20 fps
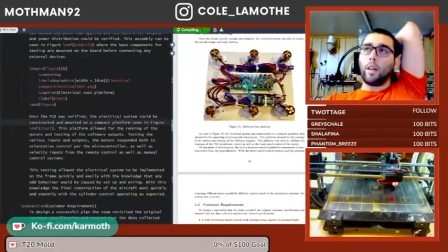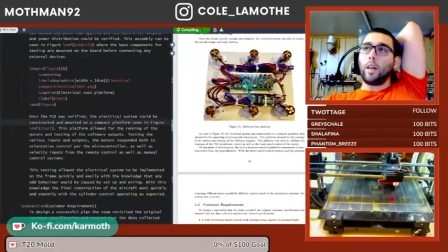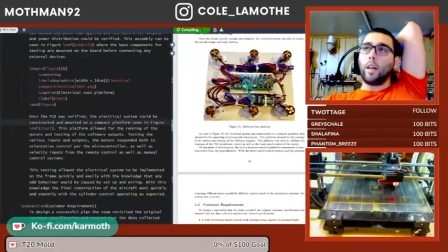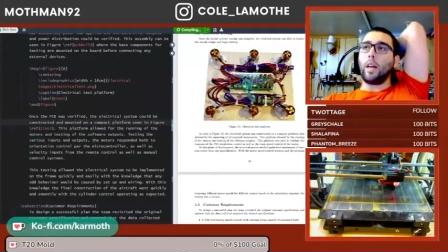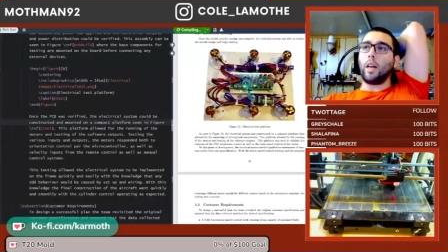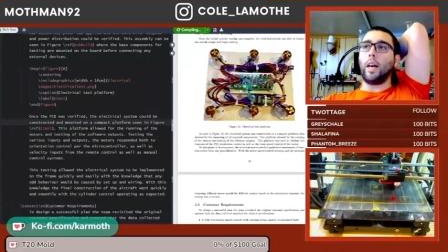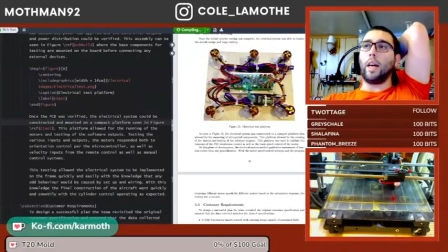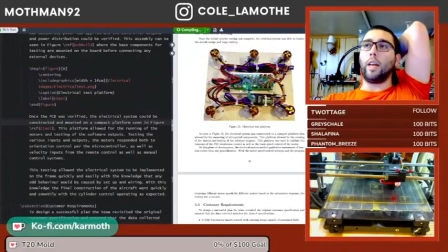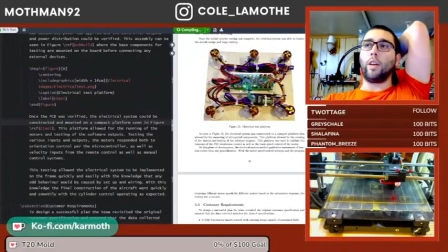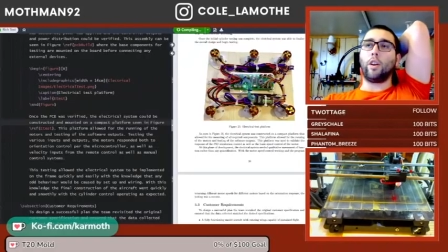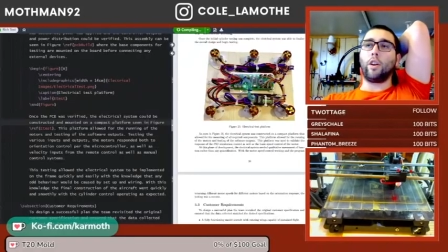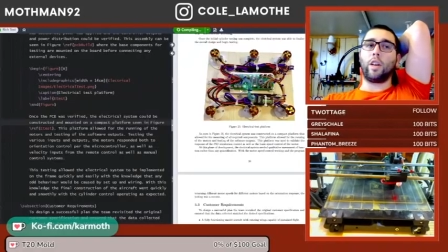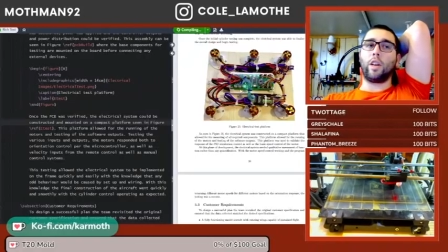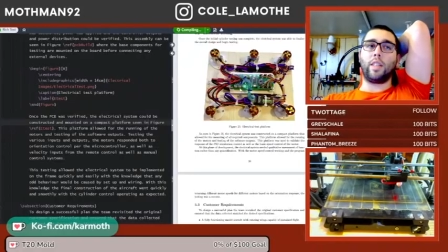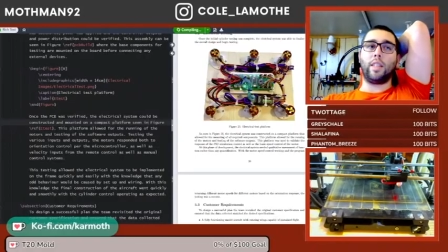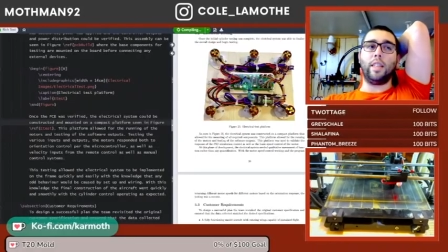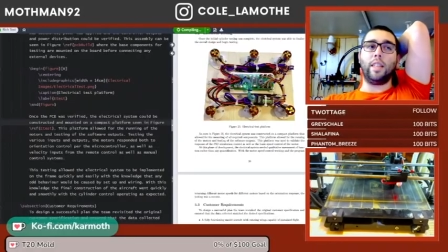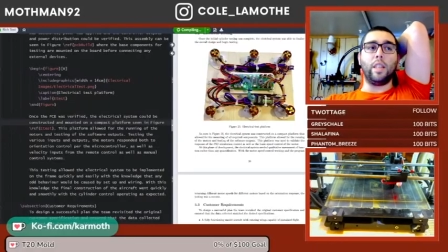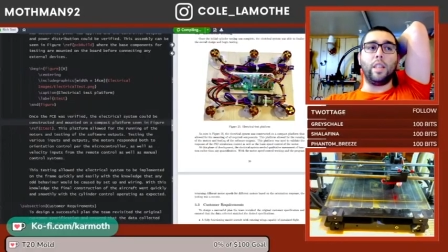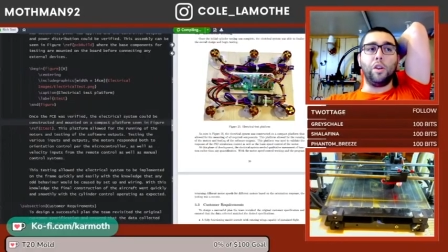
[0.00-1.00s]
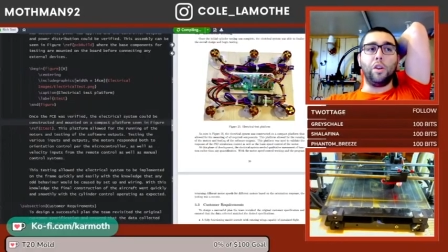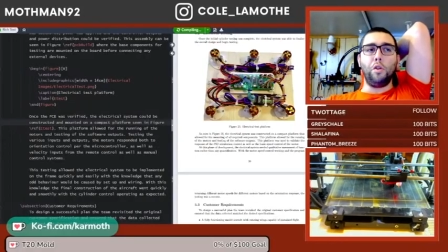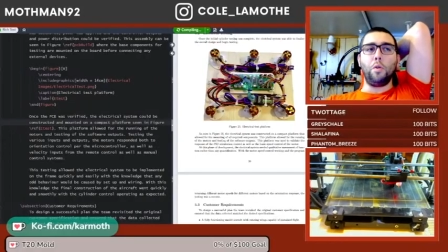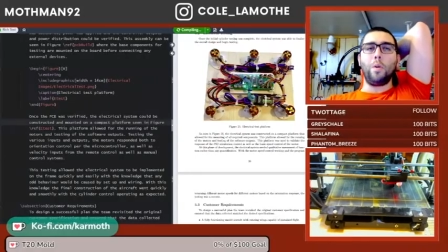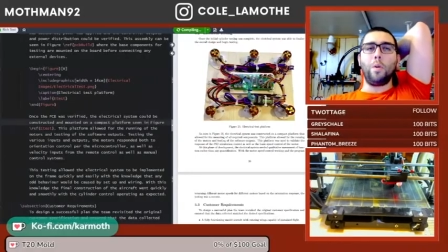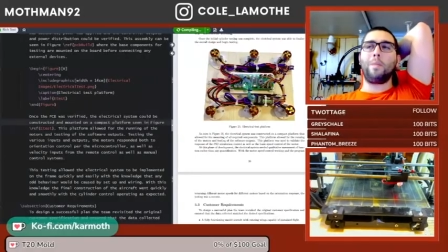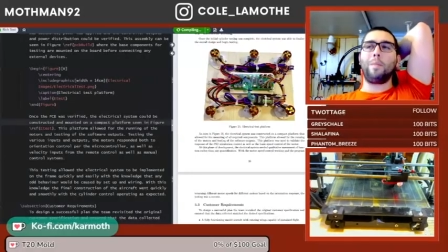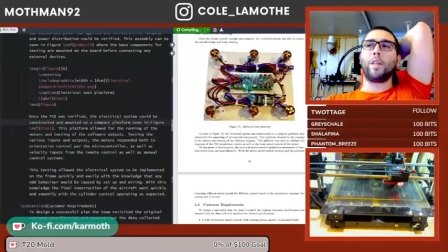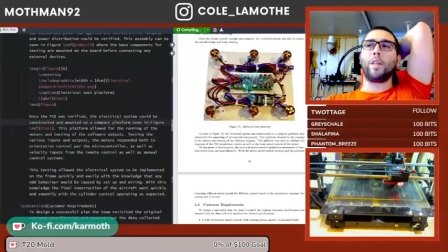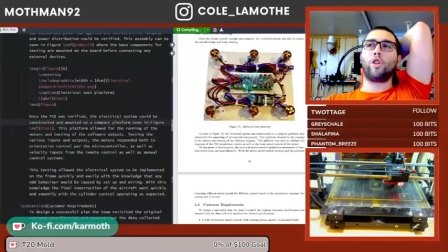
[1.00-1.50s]
you're going to see the new
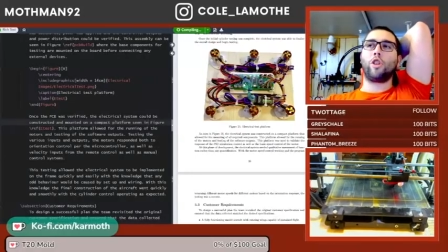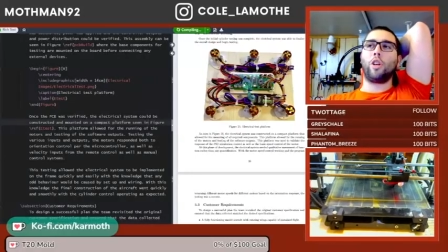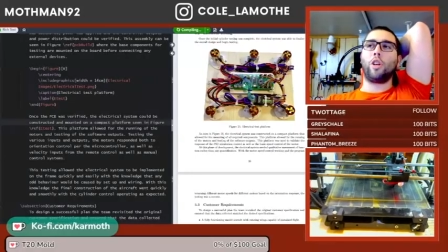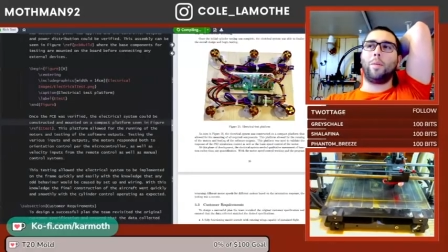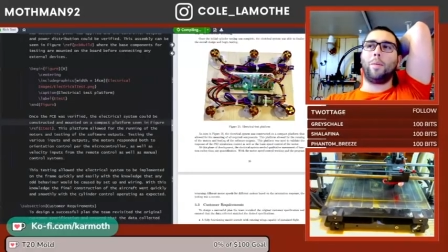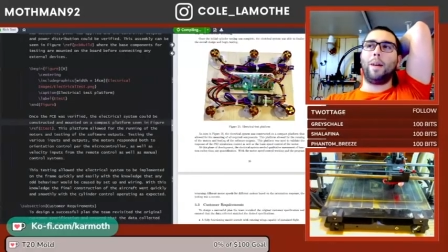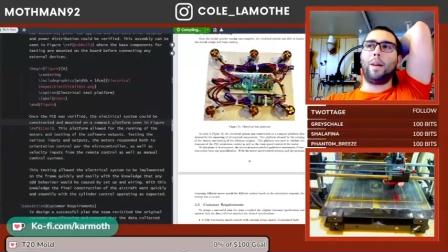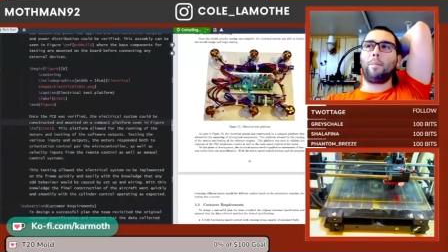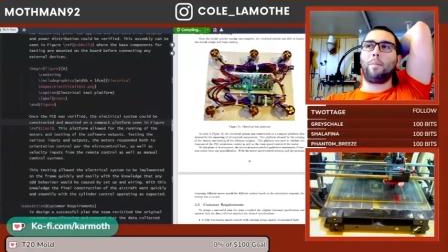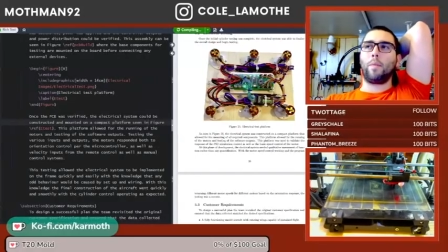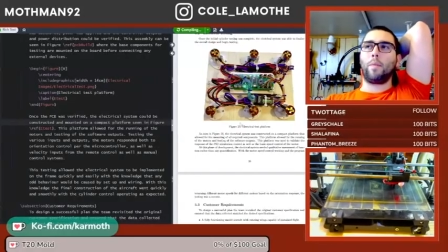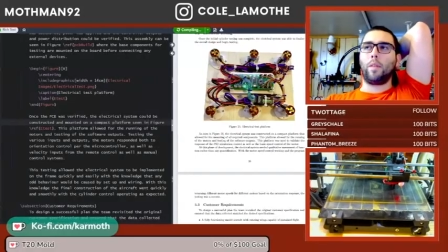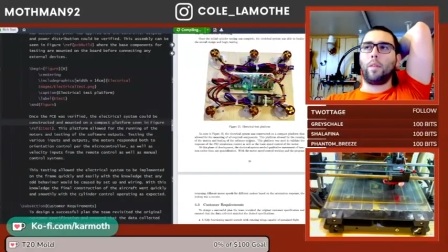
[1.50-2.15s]
image show up.